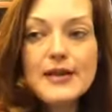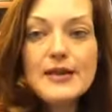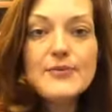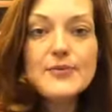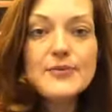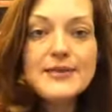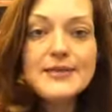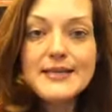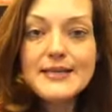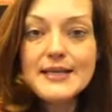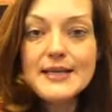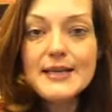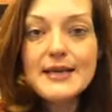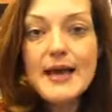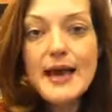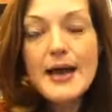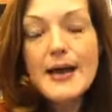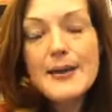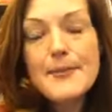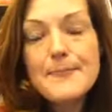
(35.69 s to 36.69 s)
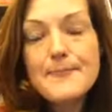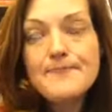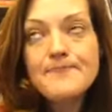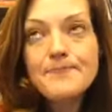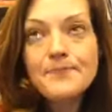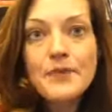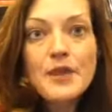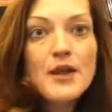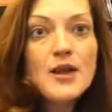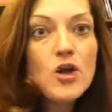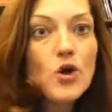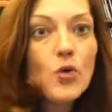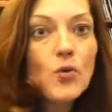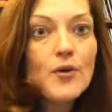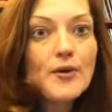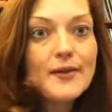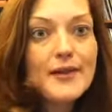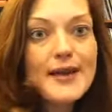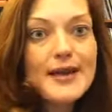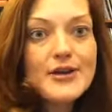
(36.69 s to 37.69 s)
It was in
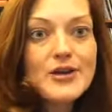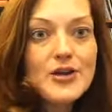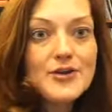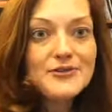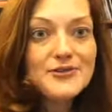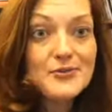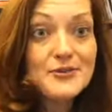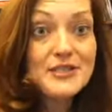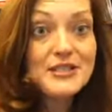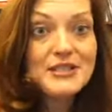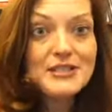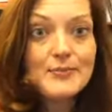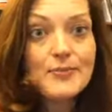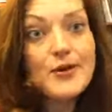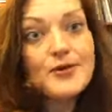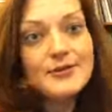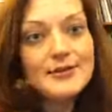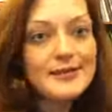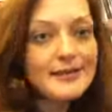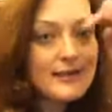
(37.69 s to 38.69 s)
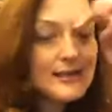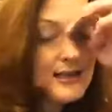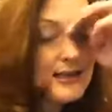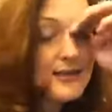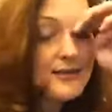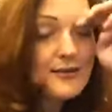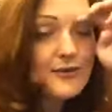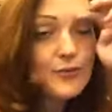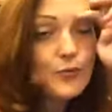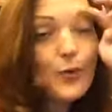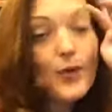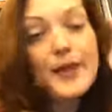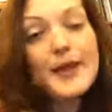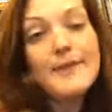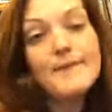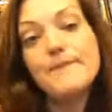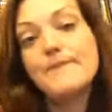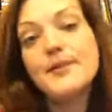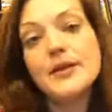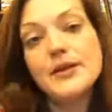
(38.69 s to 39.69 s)
Orlando, so it's supposedly, well, they
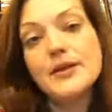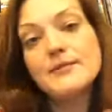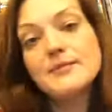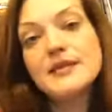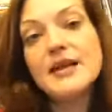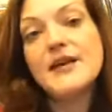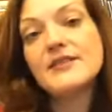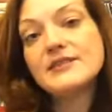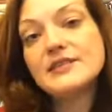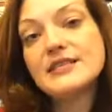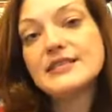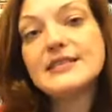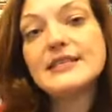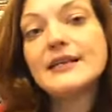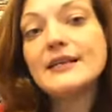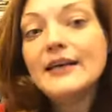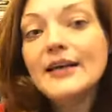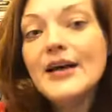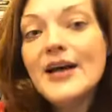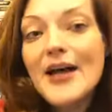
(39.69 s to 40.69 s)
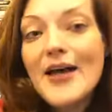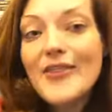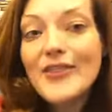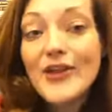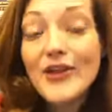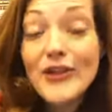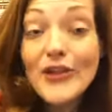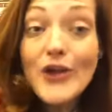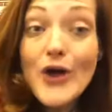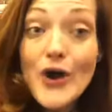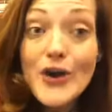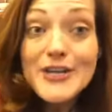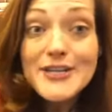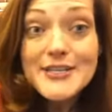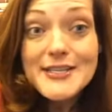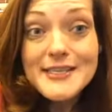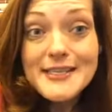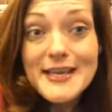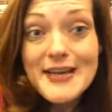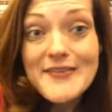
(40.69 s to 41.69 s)
bill themselves as the
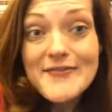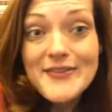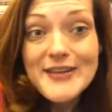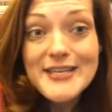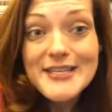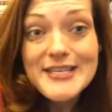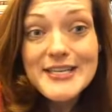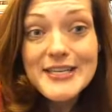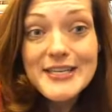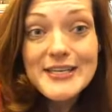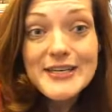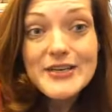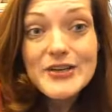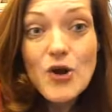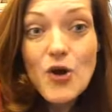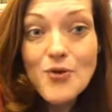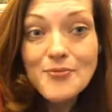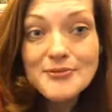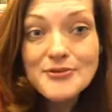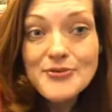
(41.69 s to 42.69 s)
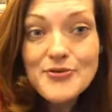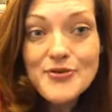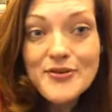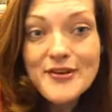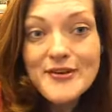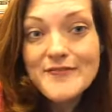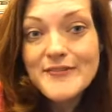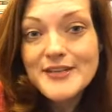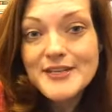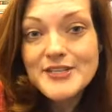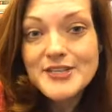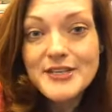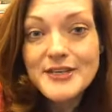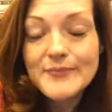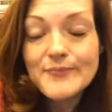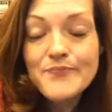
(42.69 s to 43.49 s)
largest convention, homeschool convention.